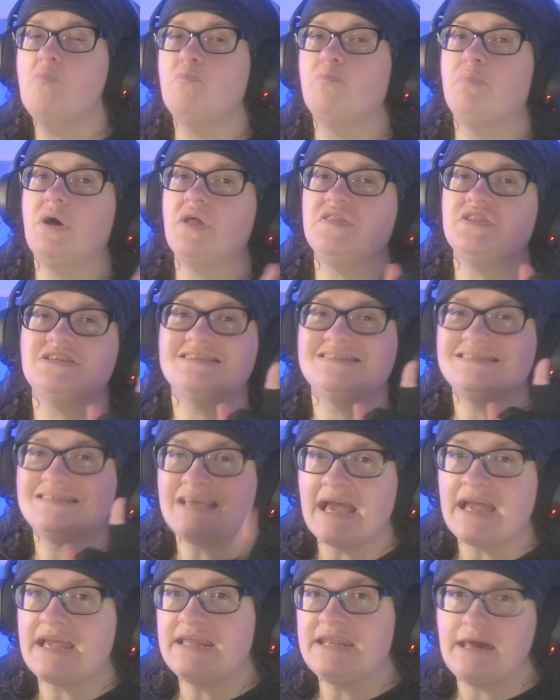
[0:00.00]
But the
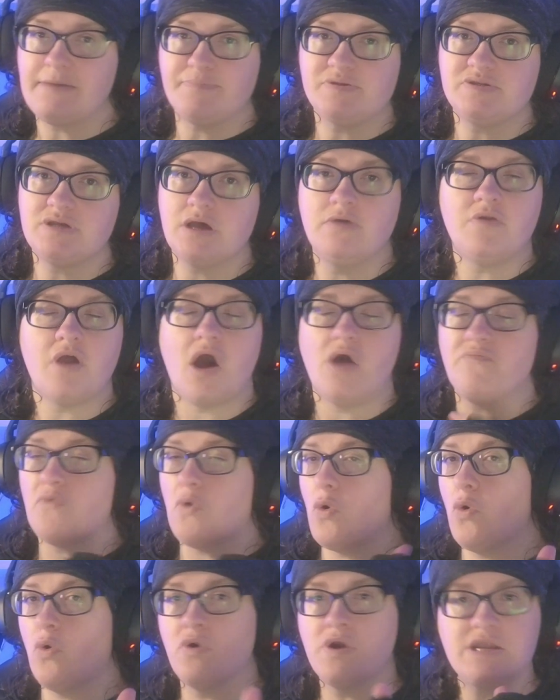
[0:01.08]
second episode I've
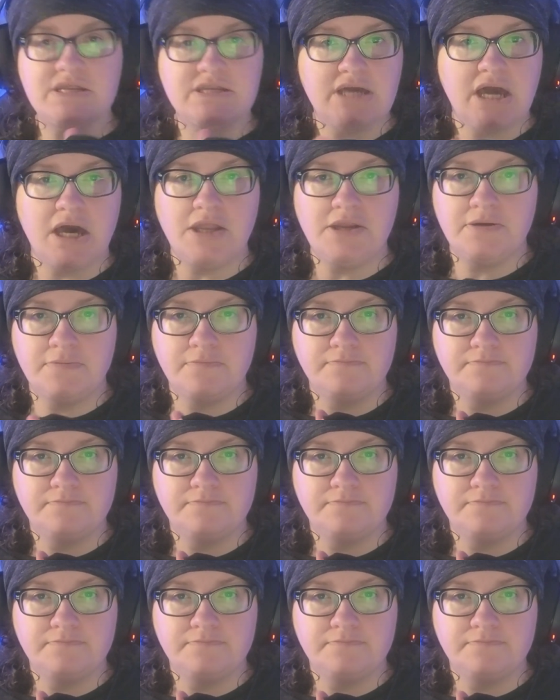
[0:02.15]
already done.